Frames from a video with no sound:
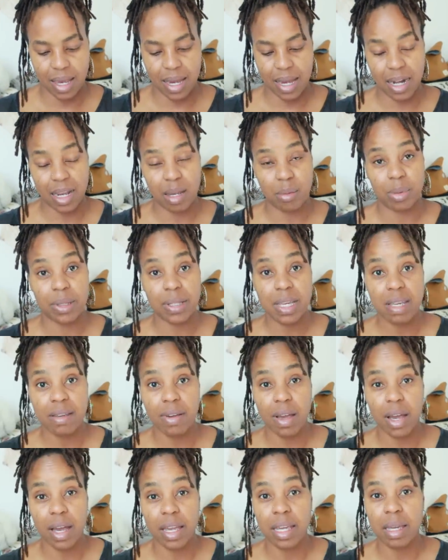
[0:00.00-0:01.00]
And I
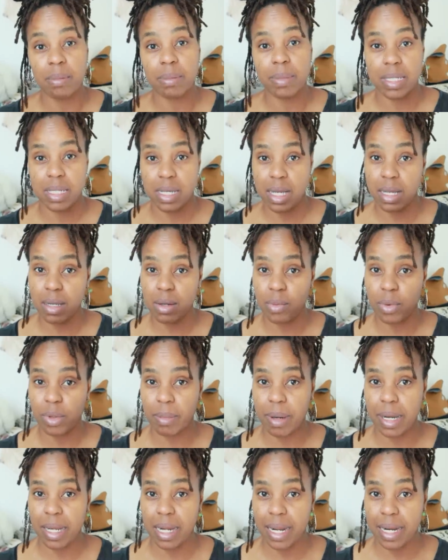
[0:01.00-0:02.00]
believe I am done
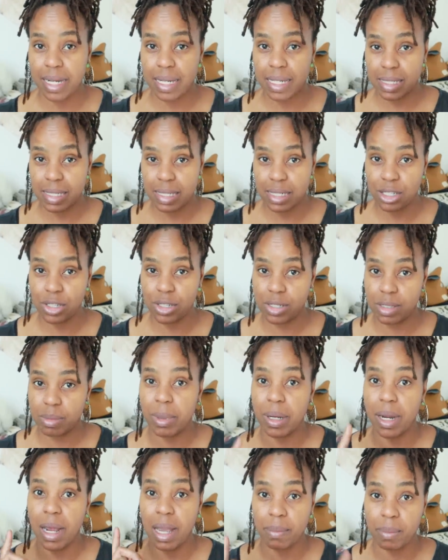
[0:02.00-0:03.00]
with my 90 stitches,
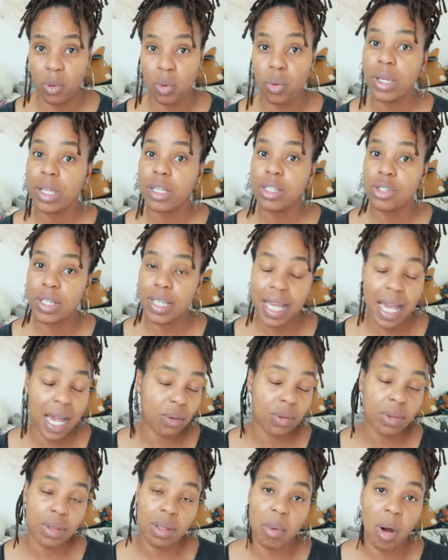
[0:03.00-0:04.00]
but I'm going to
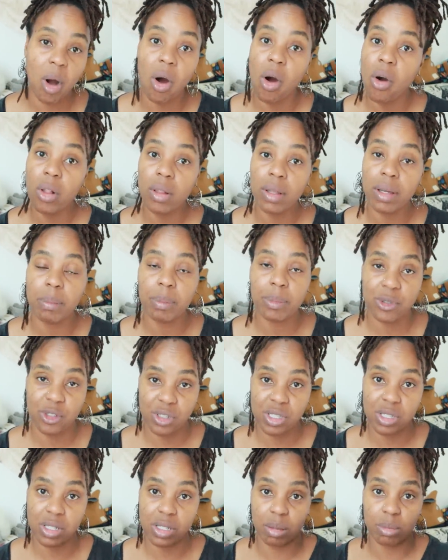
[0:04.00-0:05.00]
count them all up
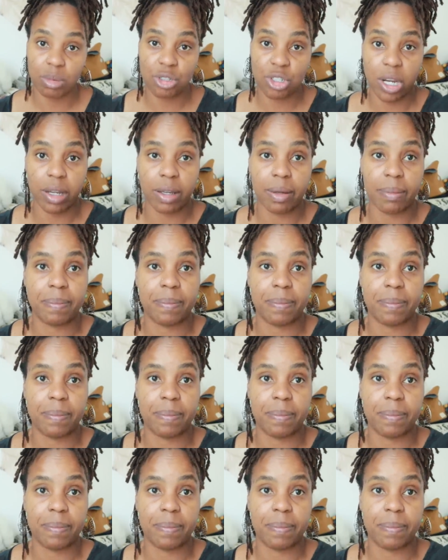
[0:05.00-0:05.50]
just to double check.